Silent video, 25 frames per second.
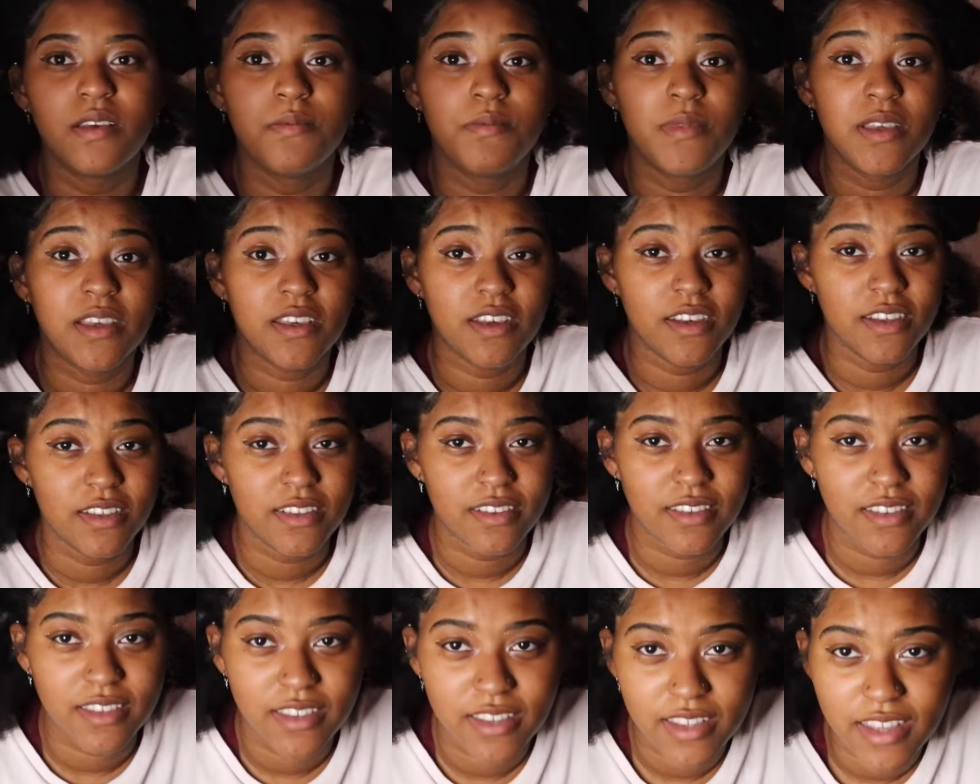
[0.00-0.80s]

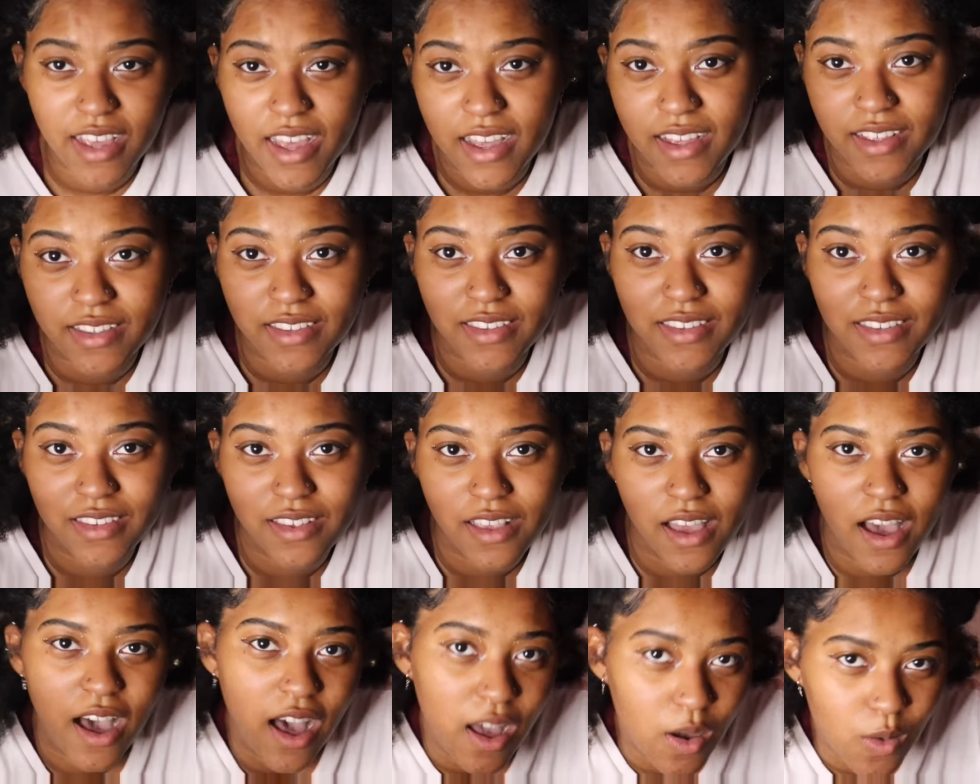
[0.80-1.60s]
Because
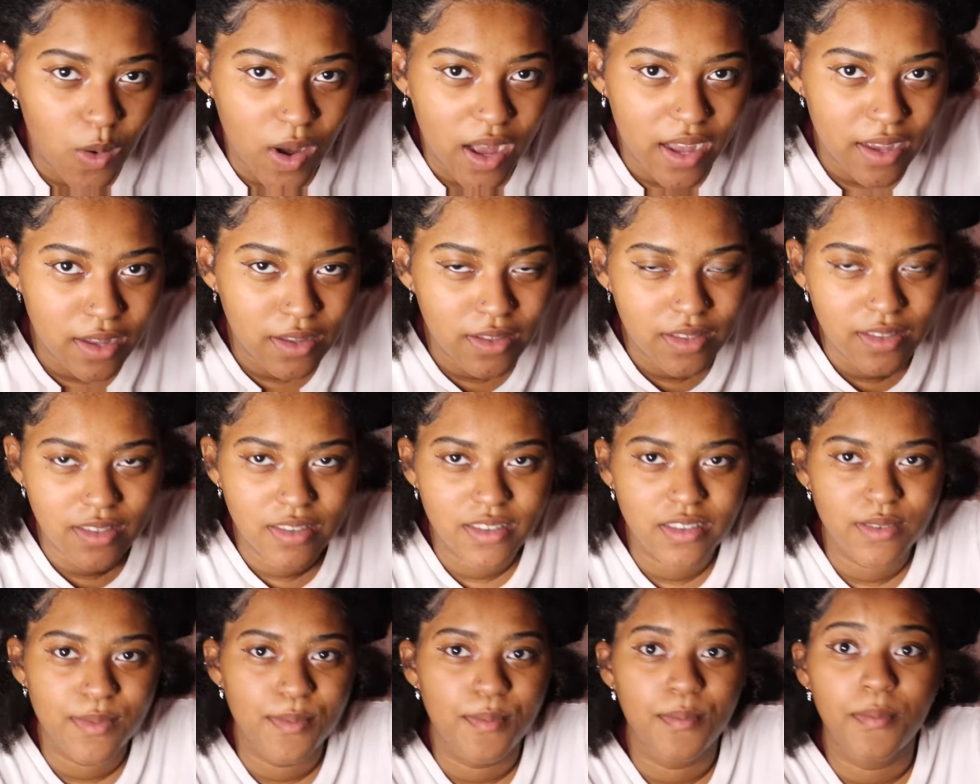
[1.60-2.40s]
yes, I
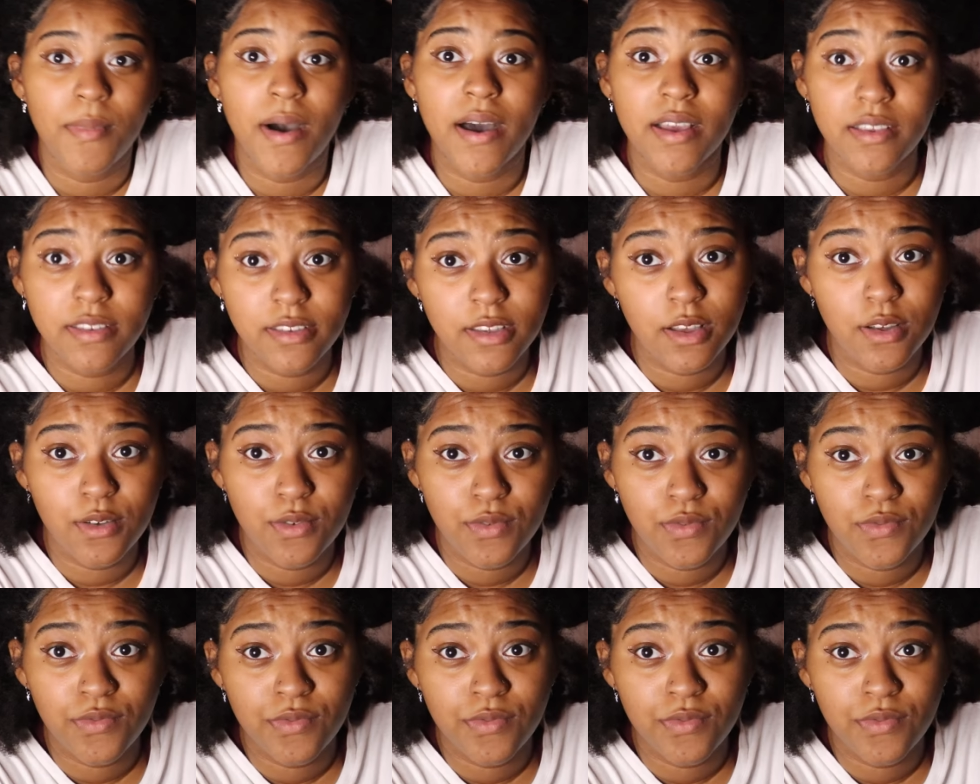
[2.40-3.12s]
wax myself.